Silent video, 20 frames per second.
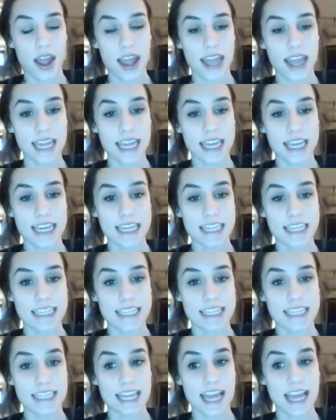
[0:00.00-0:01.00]

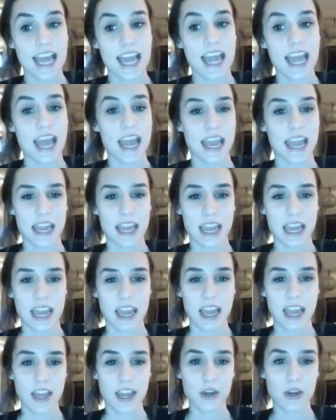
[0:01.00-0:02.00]
is
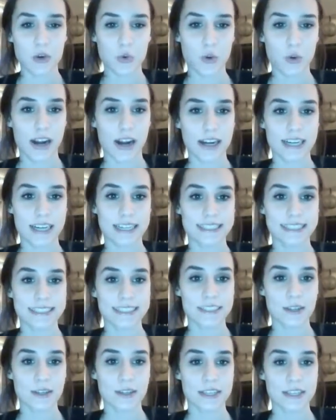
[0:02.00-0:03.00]
inquiring,
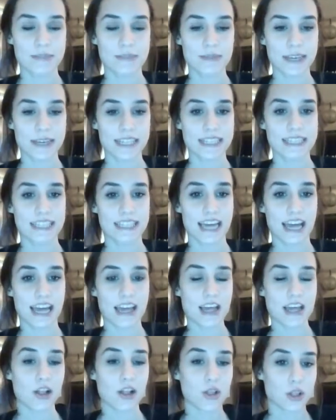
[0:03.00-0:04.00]
so this means that
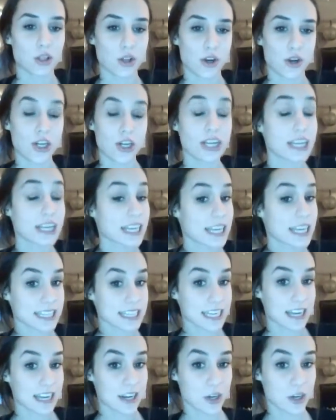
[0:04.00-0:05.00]
learning is
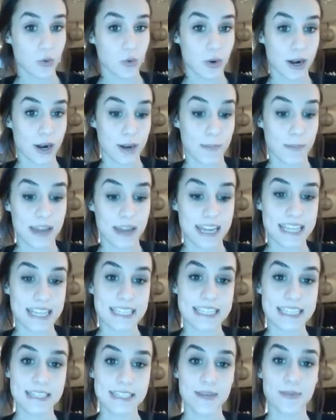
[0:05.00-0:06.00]
inquiry
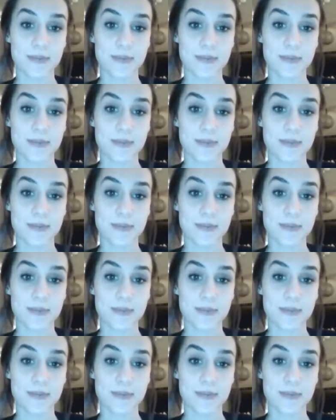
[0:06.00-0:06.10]
based.